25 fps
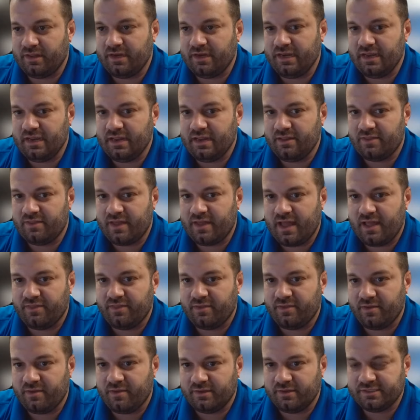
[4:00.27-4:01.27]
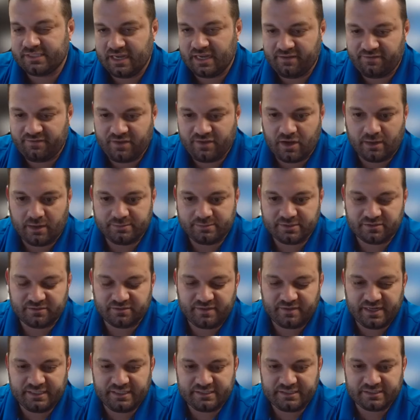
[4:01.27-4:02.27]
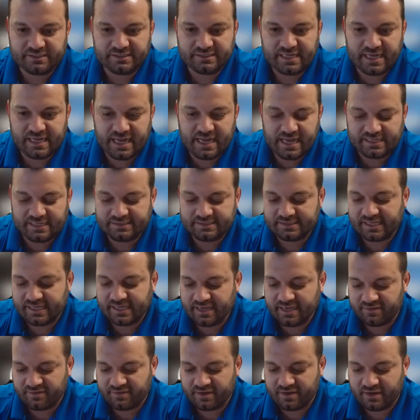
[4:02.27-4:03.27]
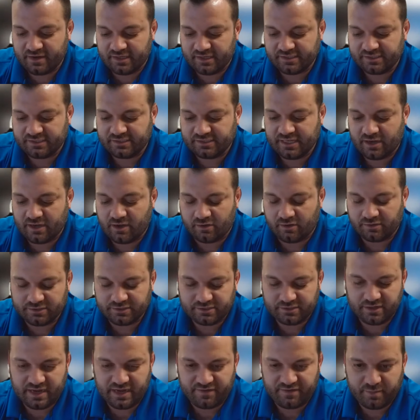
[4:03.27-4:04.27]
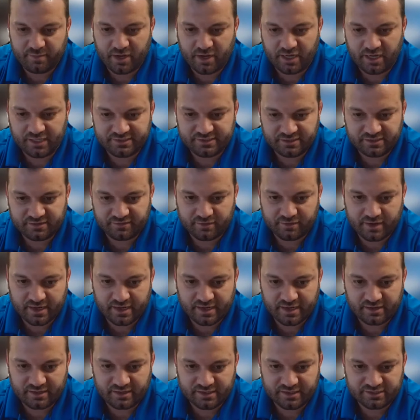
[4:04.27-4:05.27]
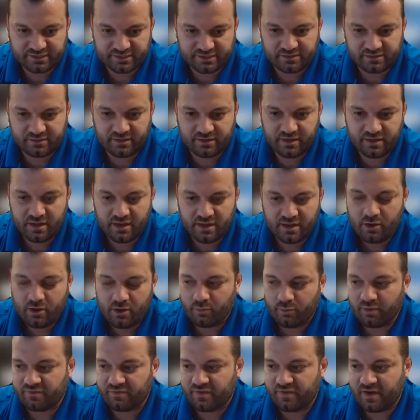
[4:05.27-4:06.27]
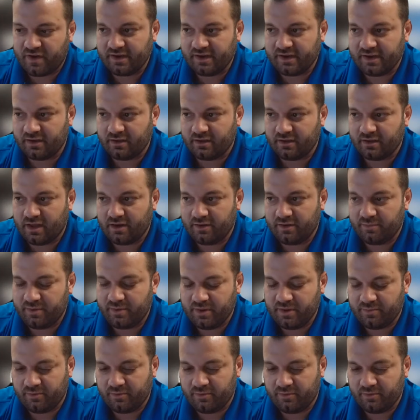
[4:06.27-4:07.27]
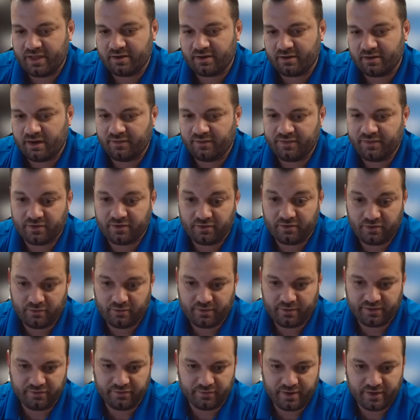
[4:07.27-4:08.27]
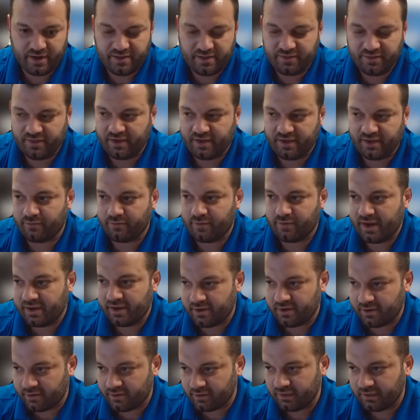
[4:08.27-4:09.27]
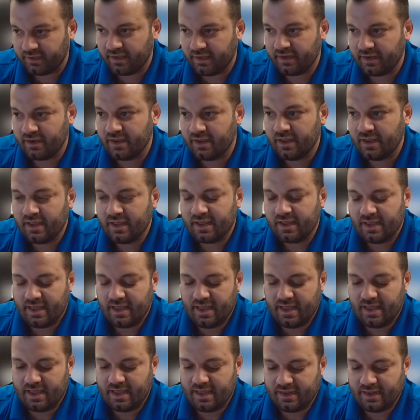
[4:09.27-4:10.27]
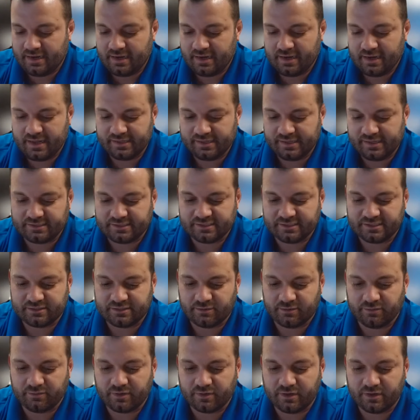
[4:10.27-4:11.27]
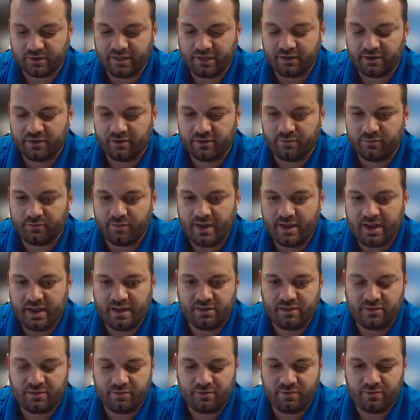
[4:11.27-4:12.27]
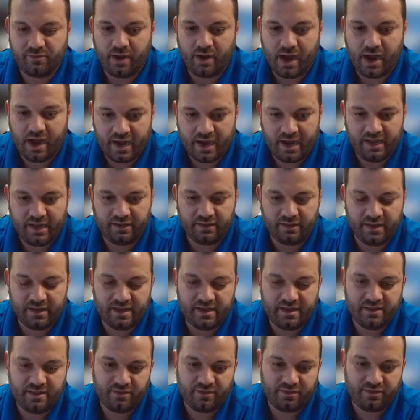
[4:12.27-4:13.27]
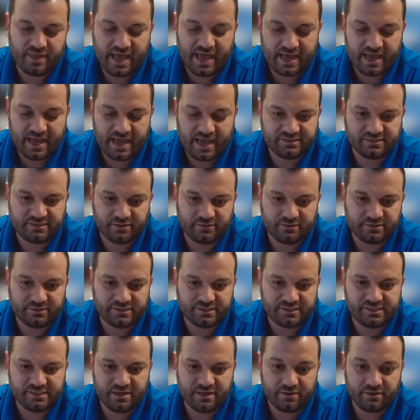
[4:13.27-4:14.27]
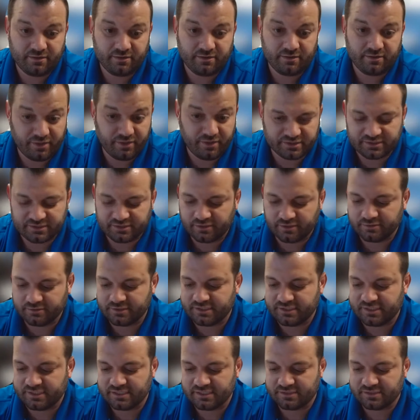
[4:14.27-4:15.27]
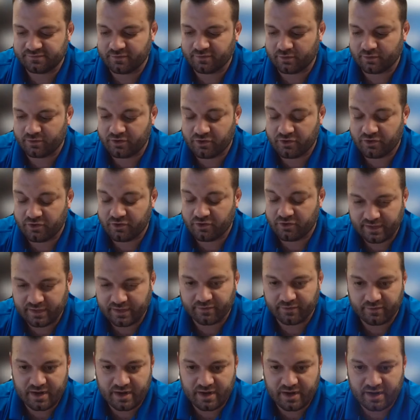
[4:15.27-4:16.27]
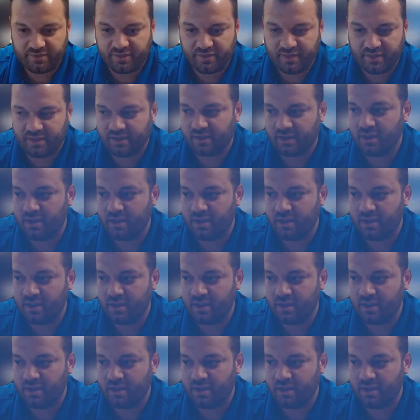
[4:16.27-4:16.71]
ability that the safety observations has given us to also have positive recognition. We're finding a lot of people that are out there doing the right thing regularly. And it's just a really good way to highlight that associate or those associates for doing the right